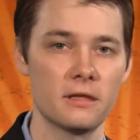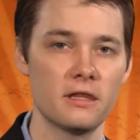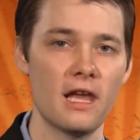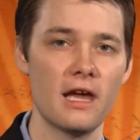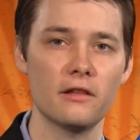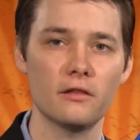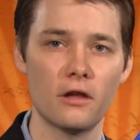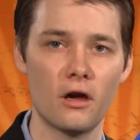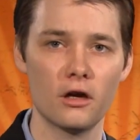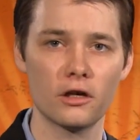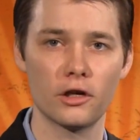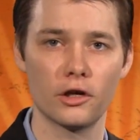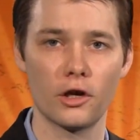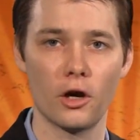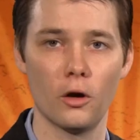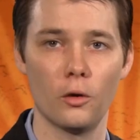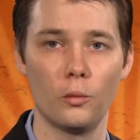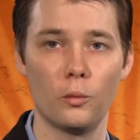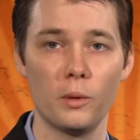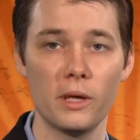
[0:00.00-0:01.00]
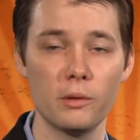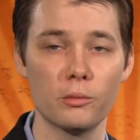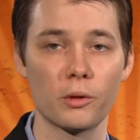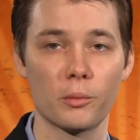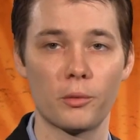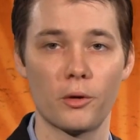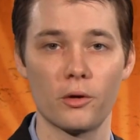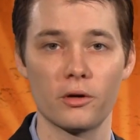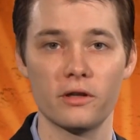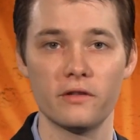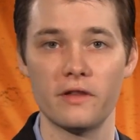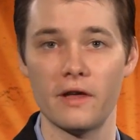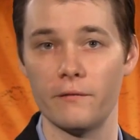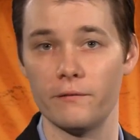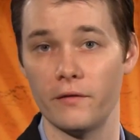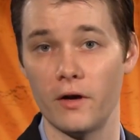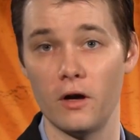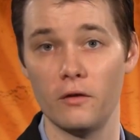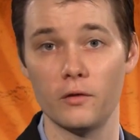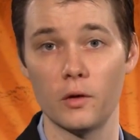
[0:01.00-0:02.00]
Not long ago, we reported
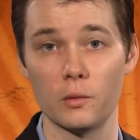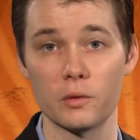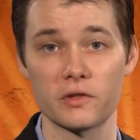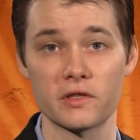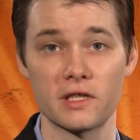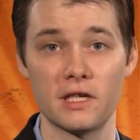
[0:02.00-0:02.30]
that Volvo was